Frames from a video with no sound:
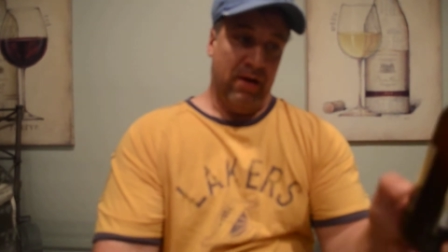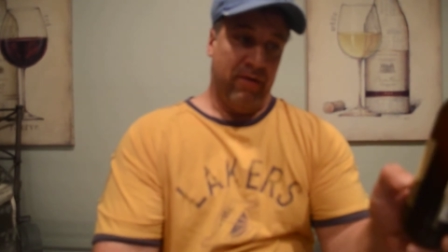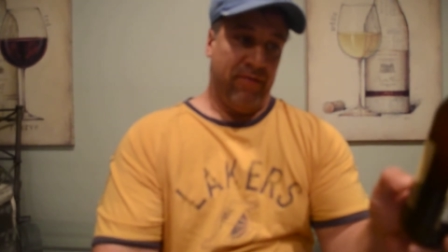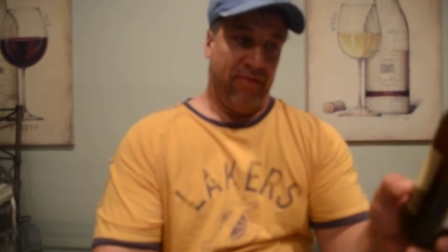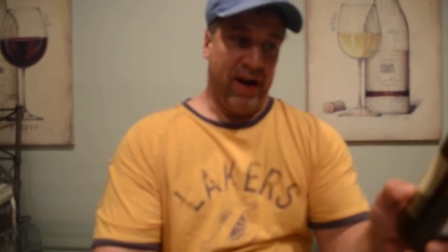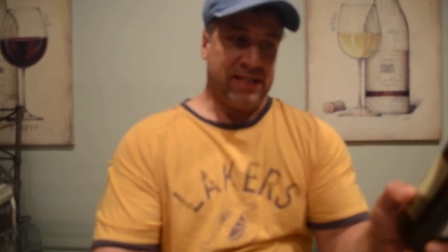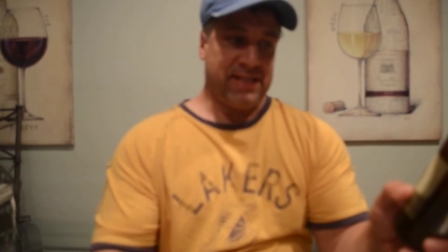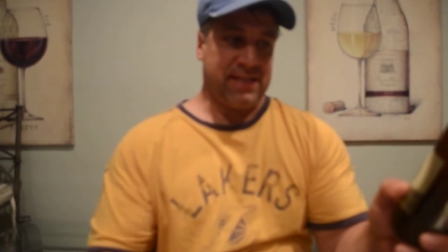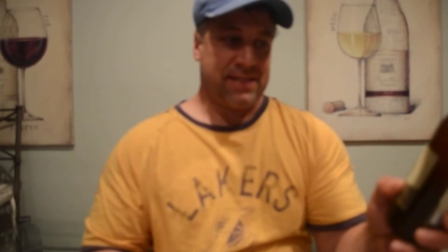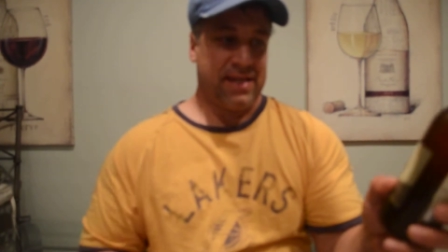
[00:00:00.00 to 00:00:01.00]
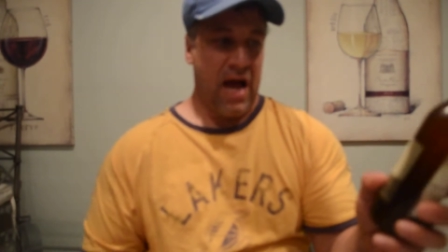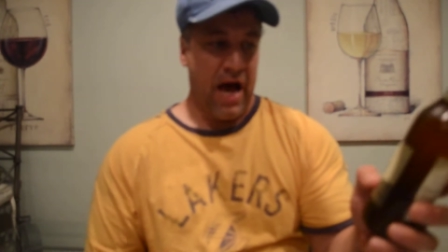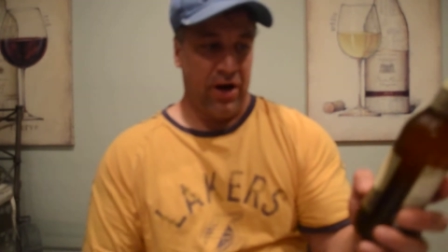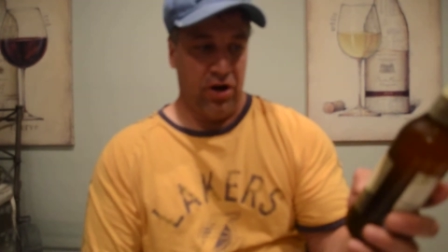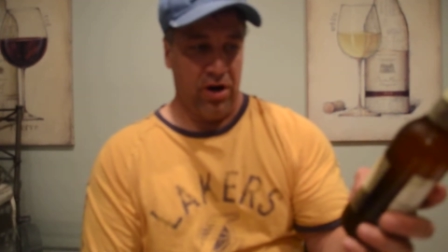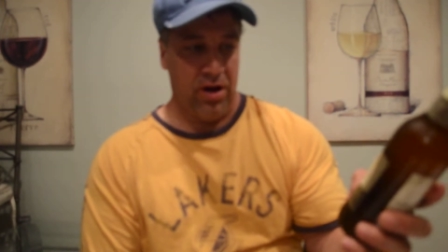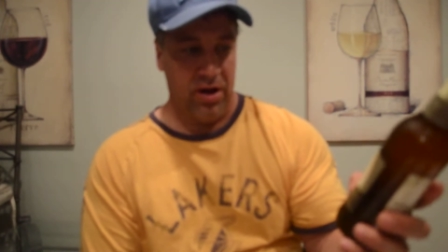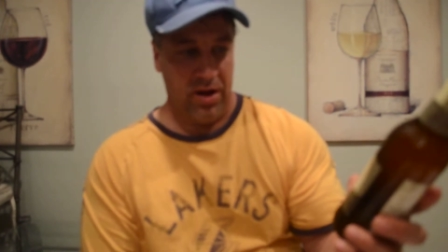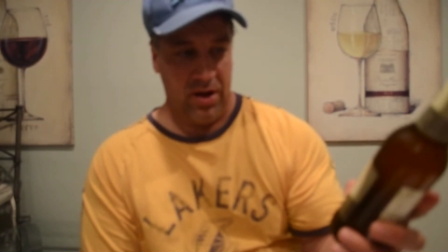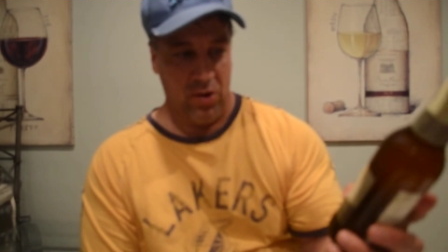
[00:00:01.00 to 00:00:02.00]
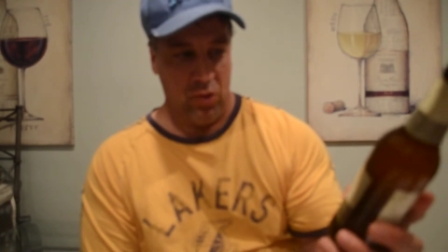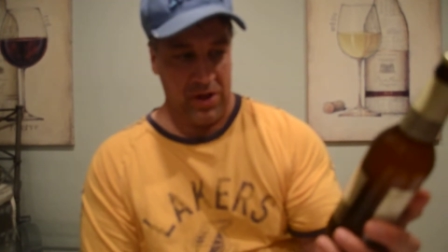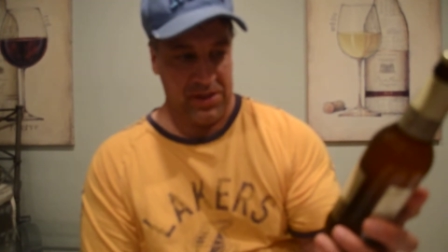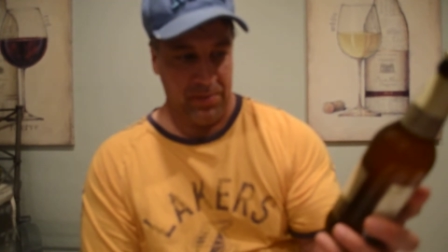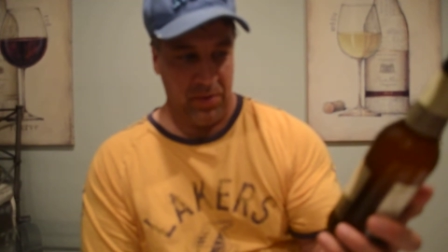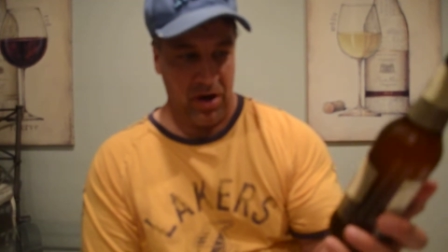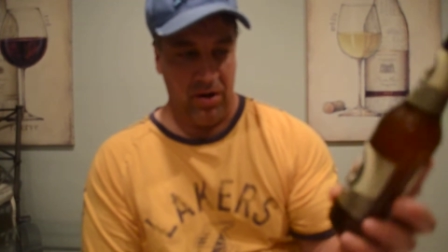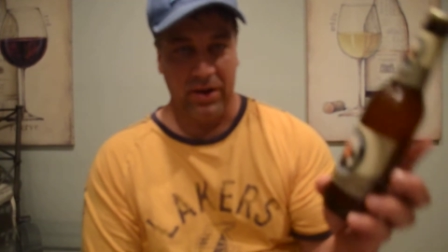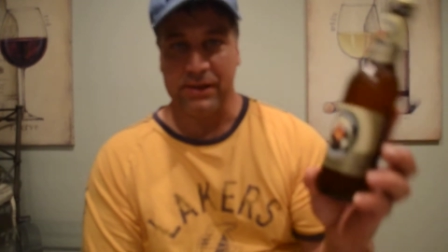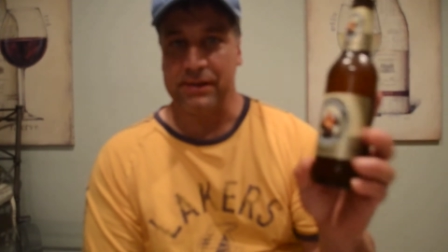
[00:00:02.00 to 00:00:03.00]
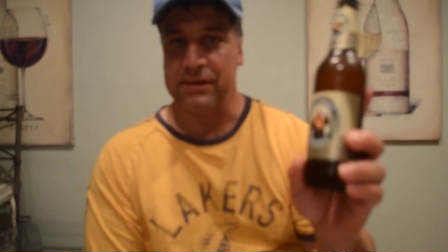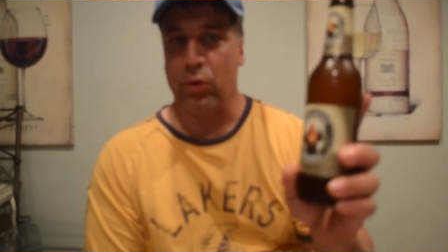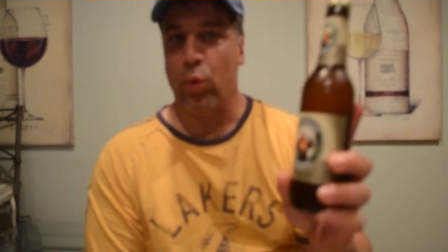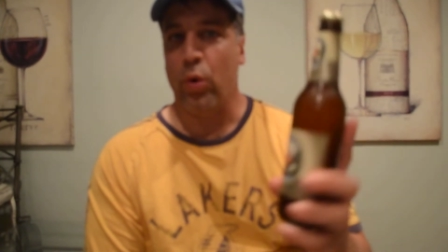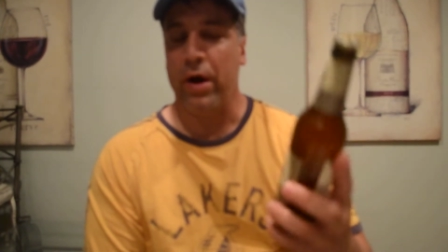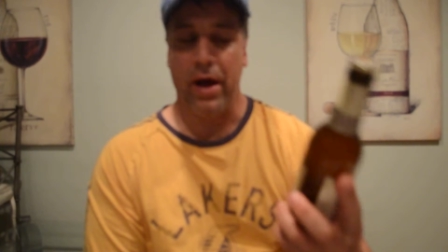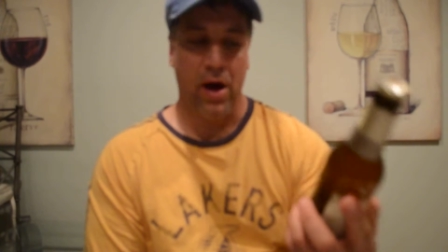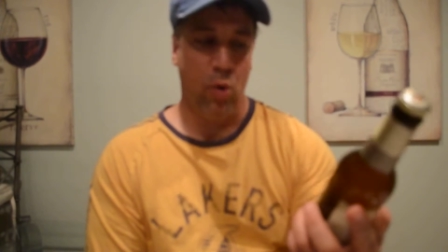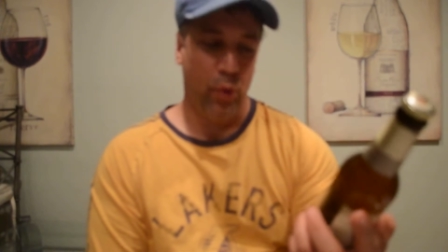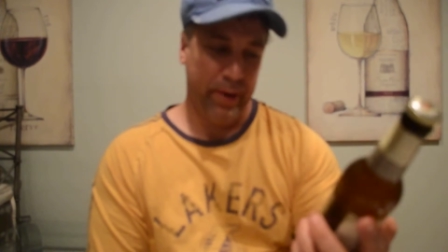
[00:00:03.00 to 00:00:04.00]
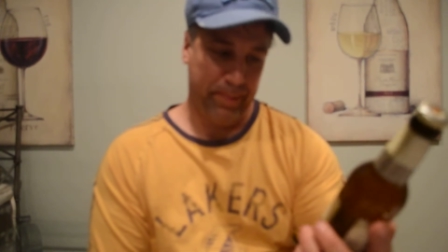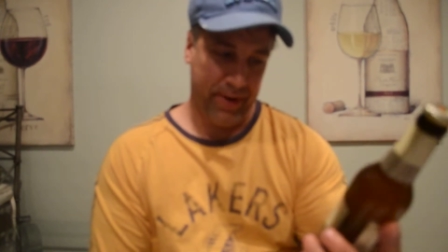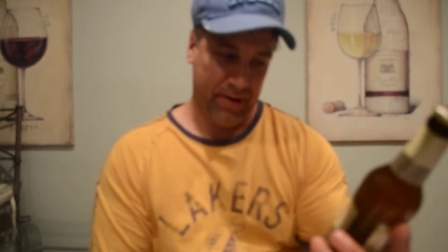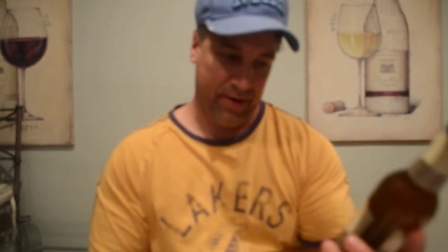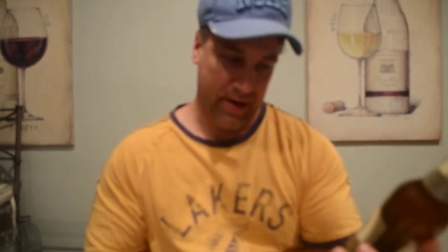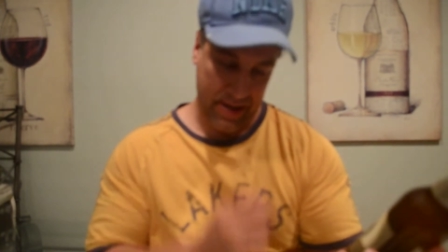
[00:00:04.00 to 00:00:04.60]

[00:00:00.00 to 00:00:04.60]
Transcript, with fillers: Franziskaner Wessenbrow. This is a wheat beer,